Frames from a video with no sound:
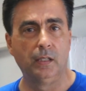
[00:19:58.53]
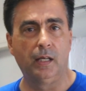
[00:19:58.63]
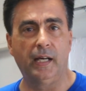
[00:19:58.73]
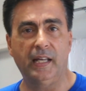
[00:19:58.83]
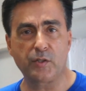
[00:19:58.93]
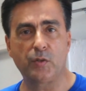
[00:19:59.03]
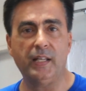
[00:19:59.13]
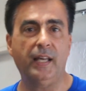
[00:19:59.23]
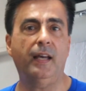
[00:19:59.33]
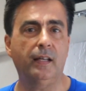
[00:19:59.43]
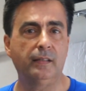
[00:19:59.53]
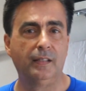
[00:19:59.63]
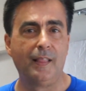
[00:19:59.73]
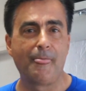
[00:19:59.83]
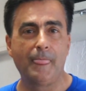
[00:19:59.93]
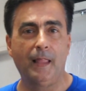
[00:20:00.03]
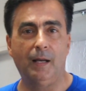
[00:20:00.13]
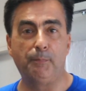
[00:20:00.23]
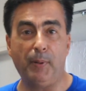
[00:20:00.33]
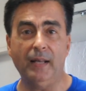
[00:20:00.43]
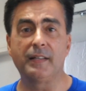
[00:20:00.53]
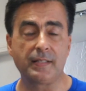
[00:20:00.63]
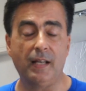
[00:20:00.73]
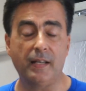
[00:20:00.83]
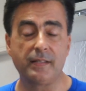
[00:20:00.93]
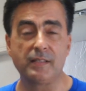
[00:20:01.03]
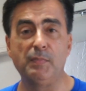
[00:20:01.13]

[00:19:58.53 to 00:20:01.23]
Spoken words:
I actually had a pilot's license